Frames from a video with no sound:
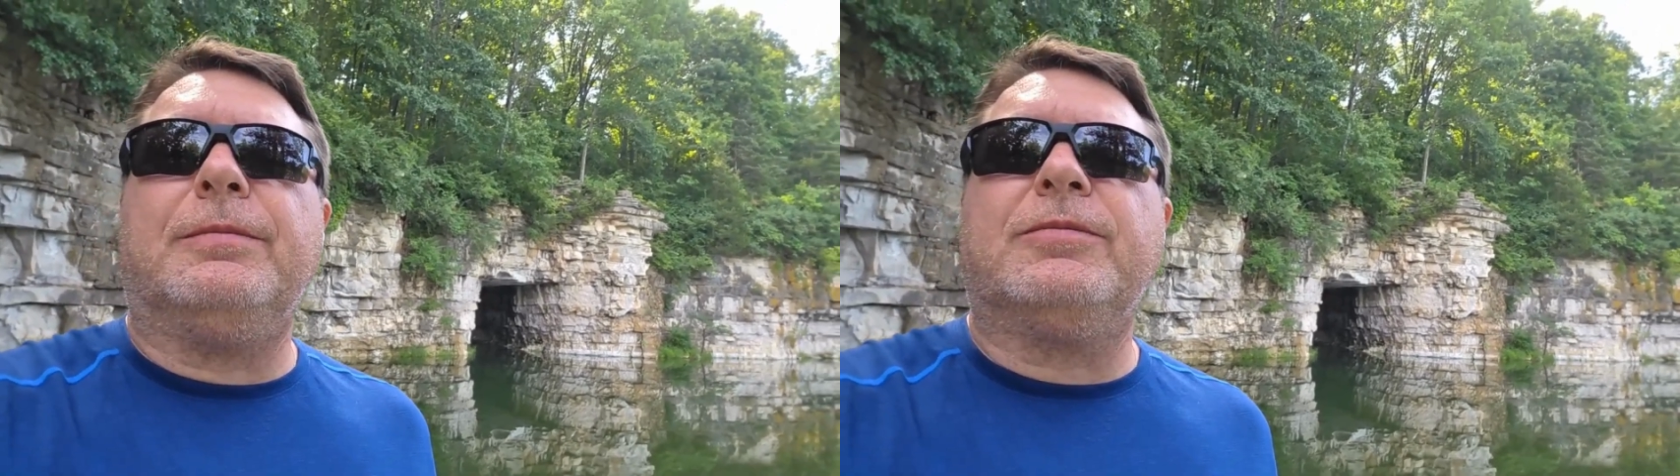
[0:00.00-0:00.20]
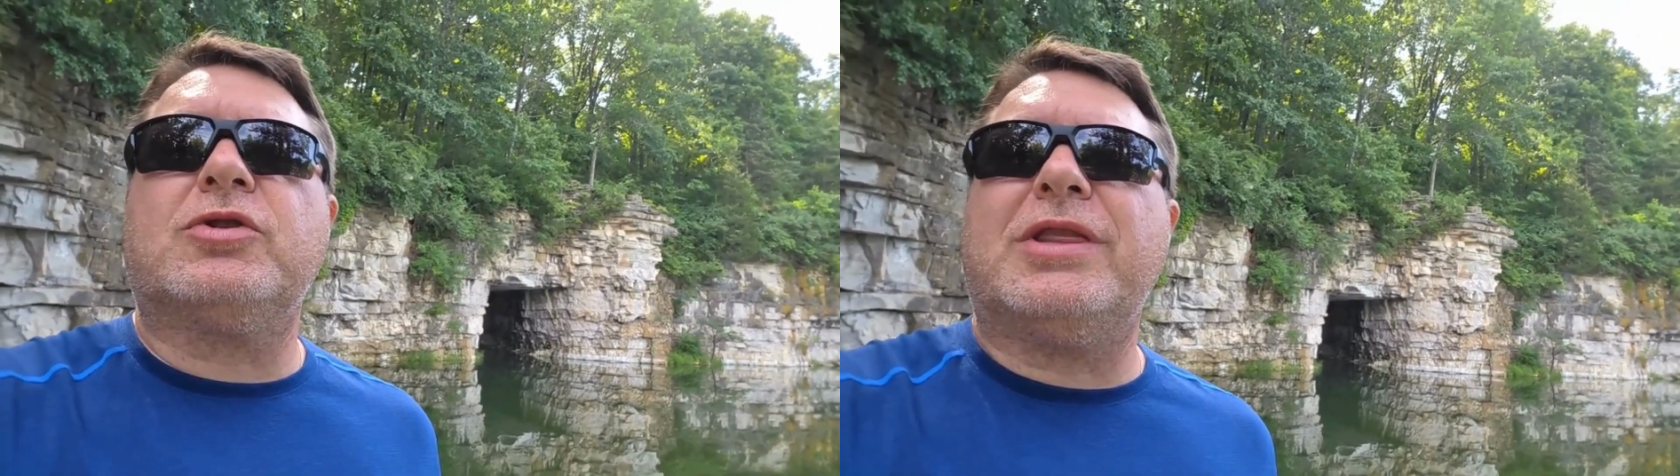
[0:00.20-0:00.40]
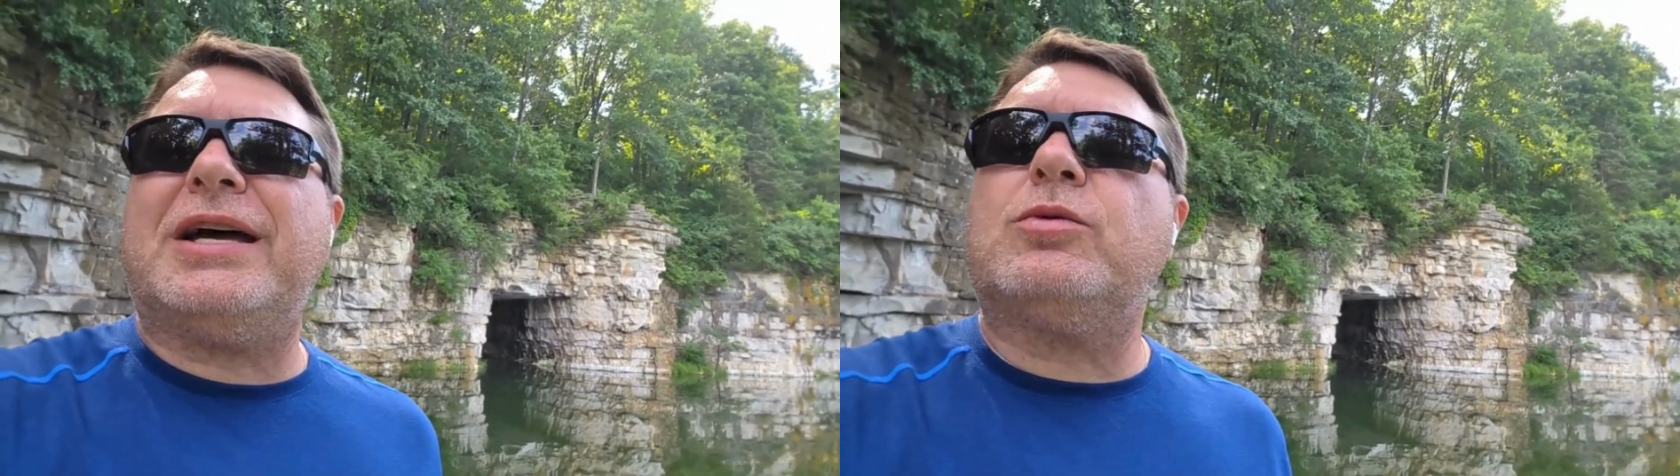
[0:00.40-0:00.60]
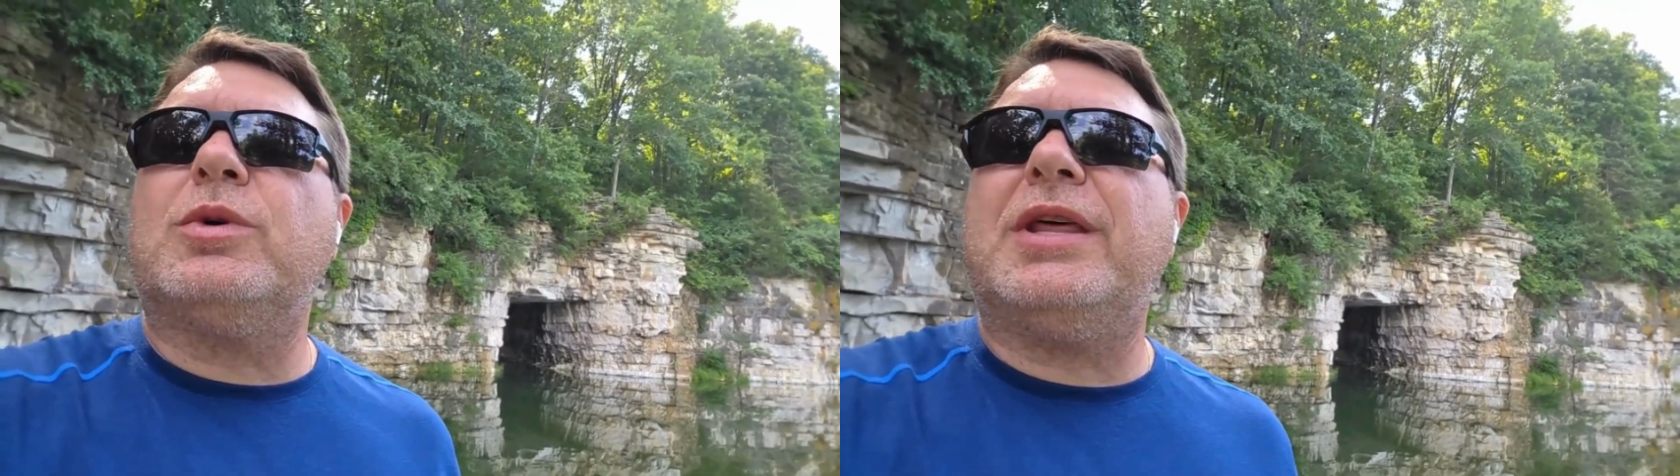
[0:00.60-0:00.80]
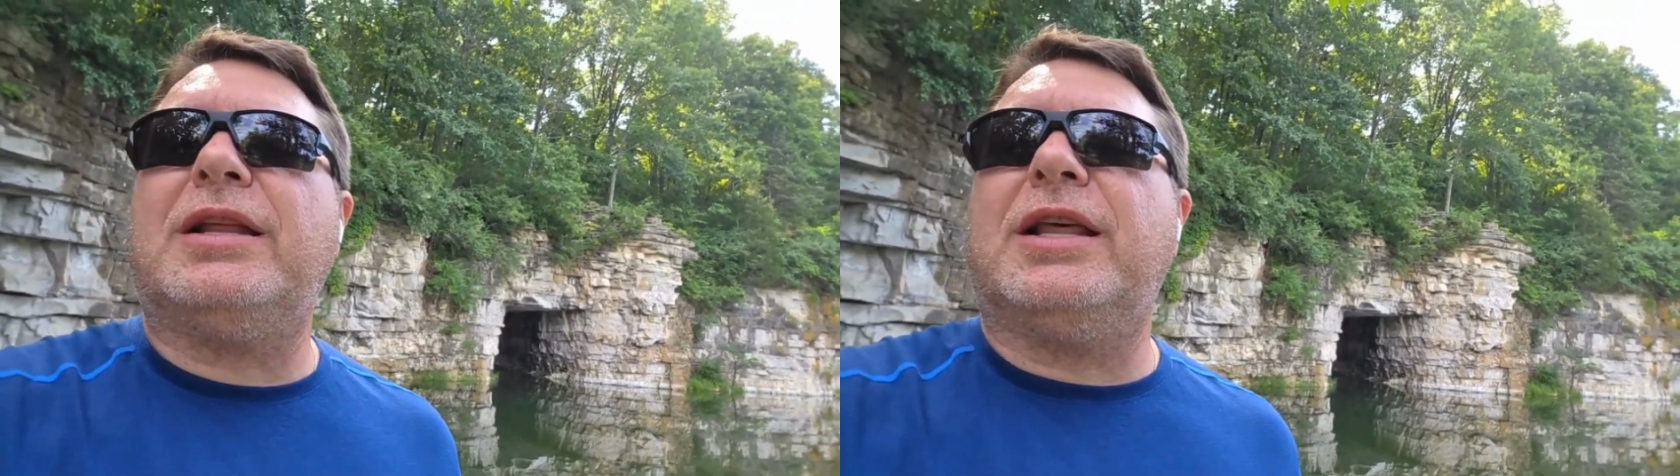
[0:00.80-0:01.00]
So that's
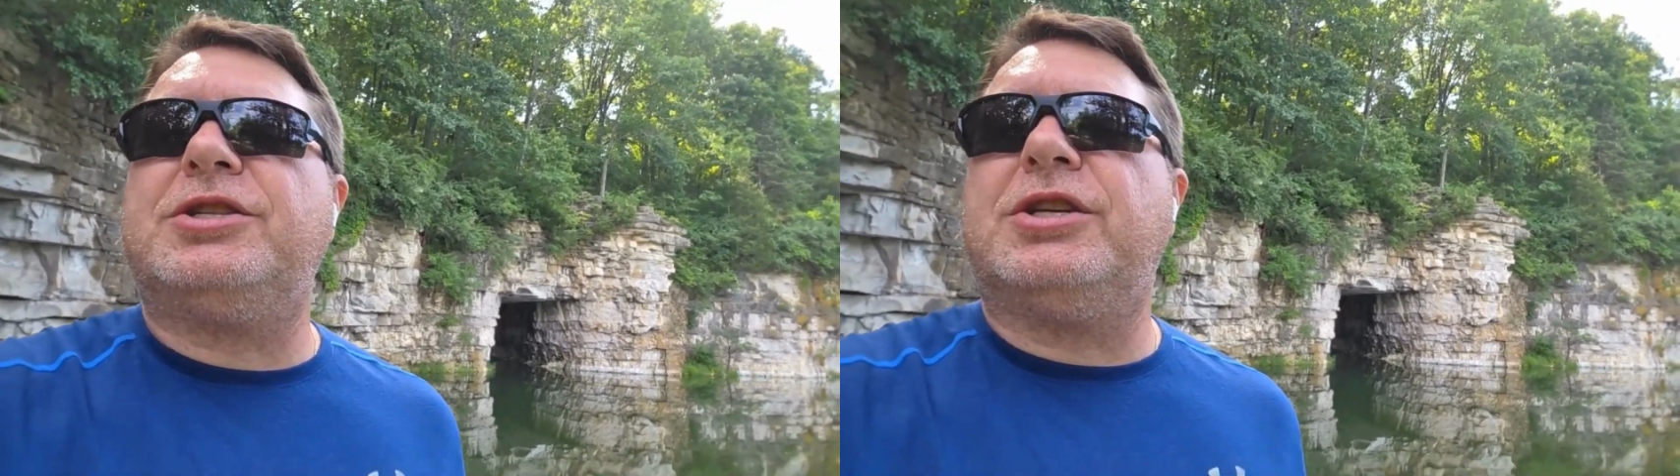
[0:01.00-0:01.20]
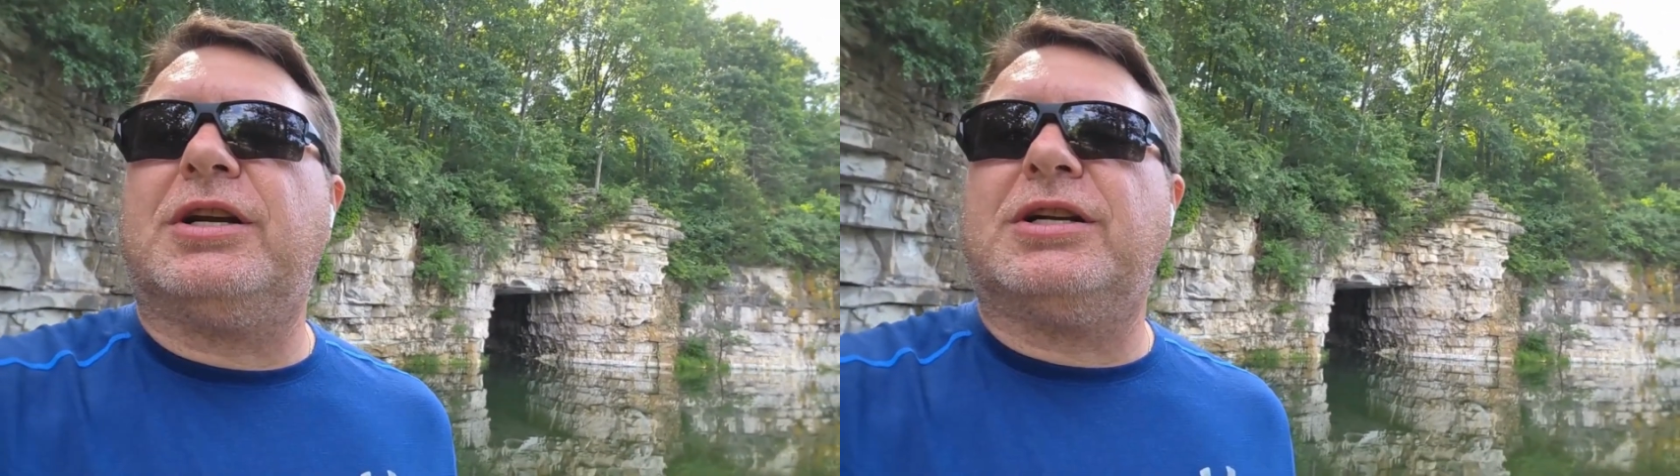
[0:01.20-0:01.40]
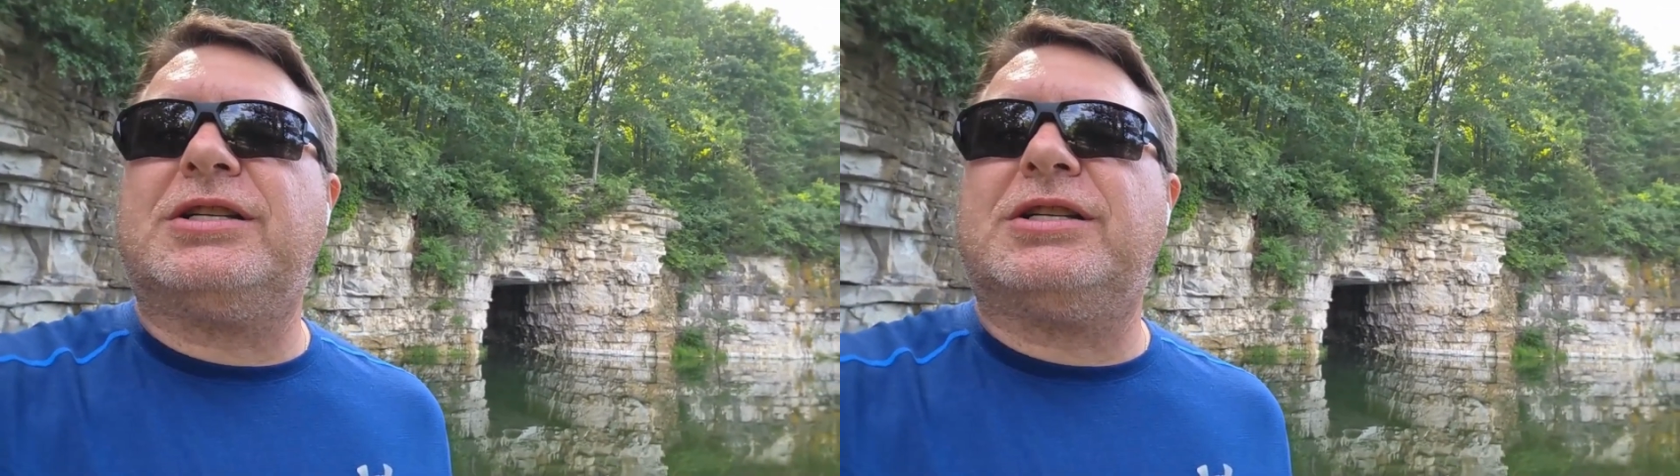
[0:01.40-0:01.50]
when that legendary